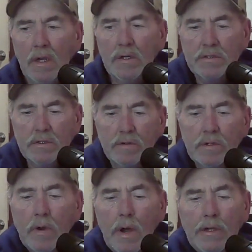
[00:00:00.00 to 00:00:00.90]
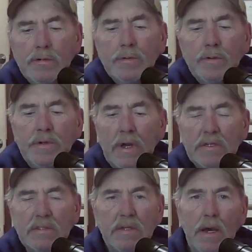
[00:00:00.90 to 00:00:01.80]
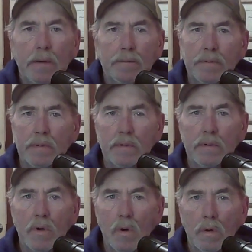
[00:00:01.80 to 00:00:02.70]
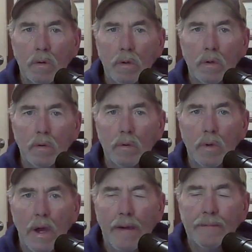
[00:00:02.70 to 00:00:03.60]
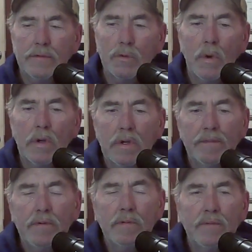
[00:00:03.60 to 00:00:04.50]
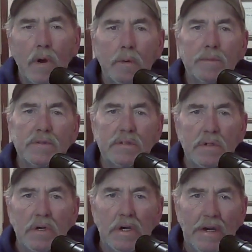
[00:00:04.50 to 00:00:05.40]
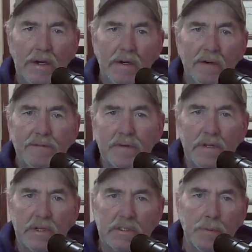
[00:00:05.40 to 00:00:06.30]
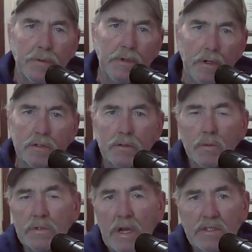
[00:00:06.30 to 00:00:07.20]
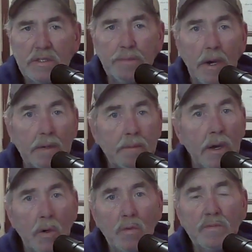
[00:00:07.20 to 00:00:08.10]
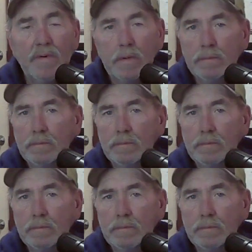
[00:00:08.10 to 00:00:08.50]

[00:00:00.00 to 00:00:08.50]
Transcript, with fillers: So the gradual, the next step, after running a few farms for the next couple of years, was actually buying my own farm.